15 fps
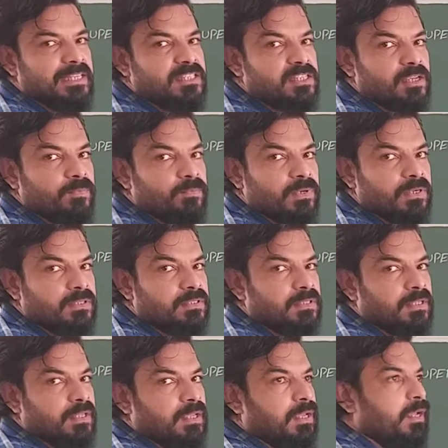chambers.
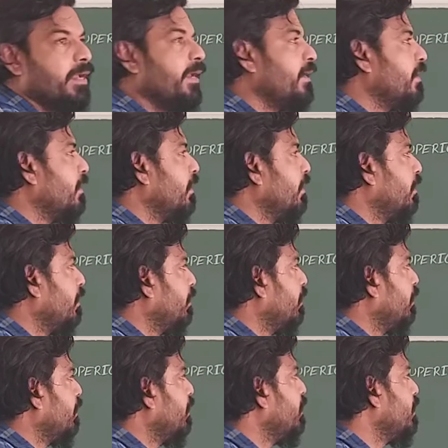And
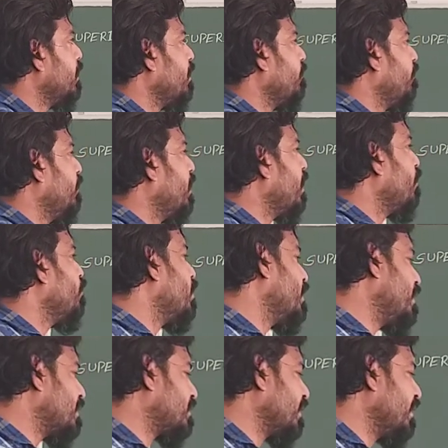here now we
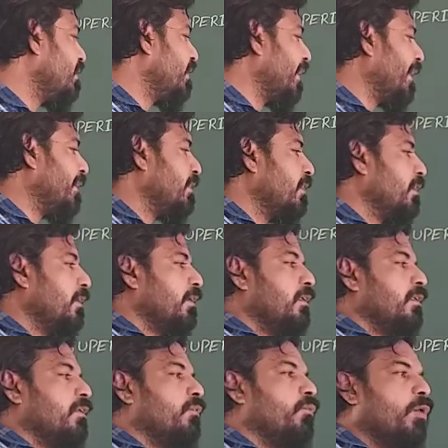understand that
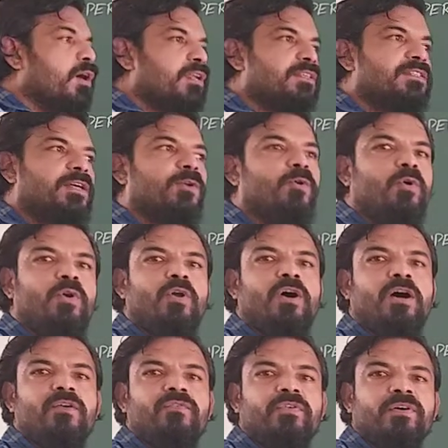what is the role
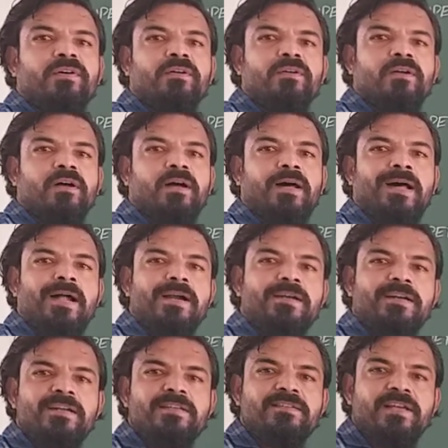of
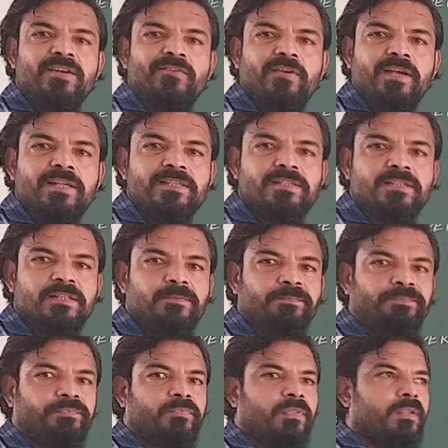arteries and veins.
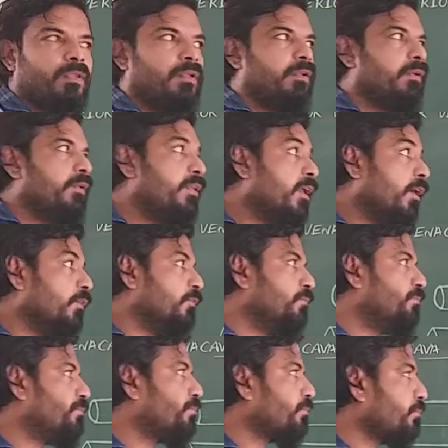
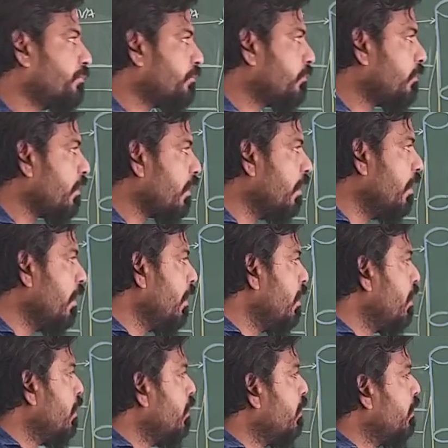Now,
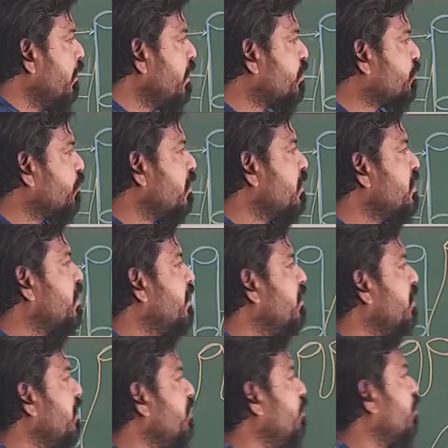dear students,
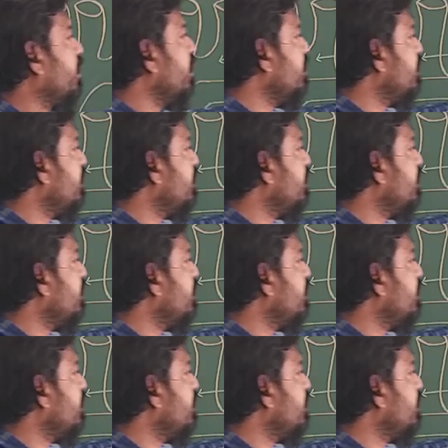here you can